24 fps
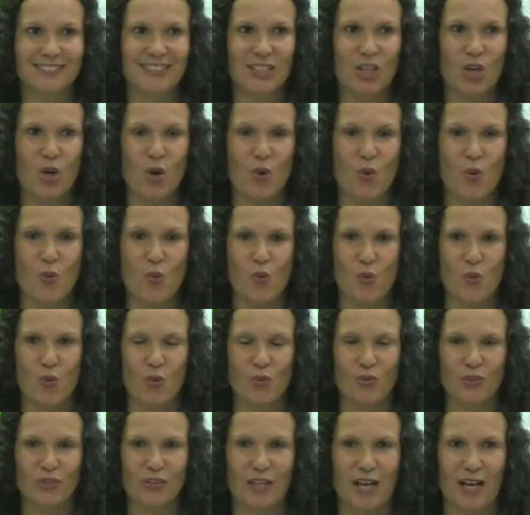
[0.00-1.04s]
Cool.
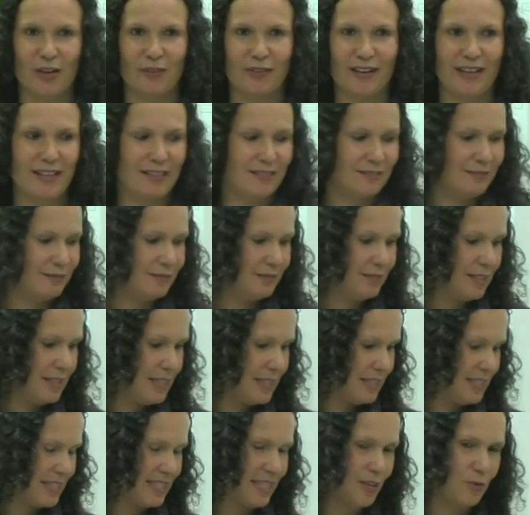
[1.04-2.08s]
All right.
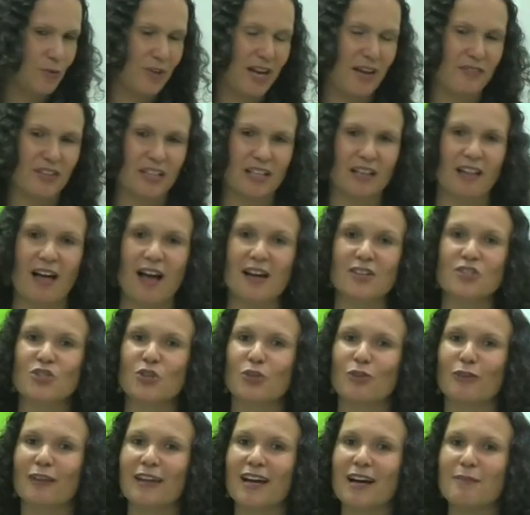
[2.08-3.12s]
Does anyone have a clock so
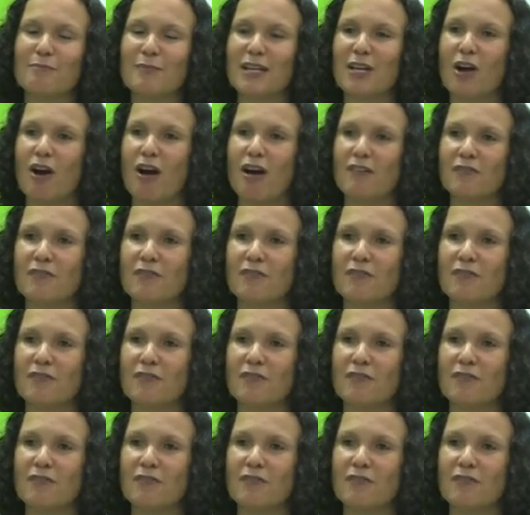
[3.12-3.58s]
you can cut me off?